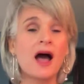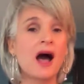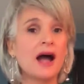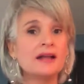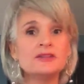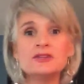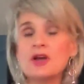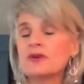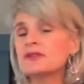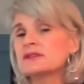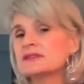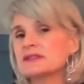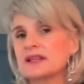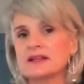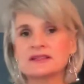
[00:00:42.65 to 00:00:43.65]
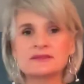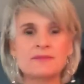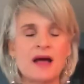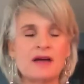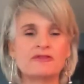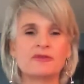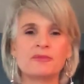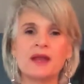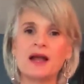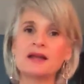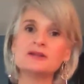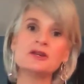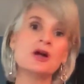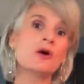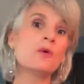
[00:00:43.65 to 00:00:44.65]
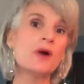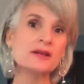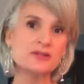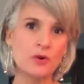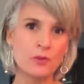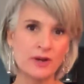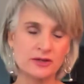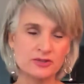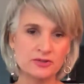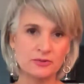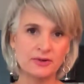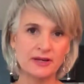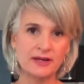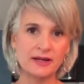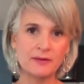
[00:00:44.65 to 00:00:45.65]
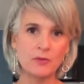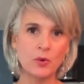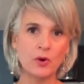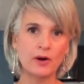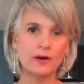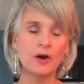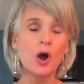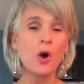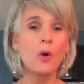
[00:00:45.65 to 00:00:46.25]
I know this thing is bad for me. I know I don't want to do it anymore.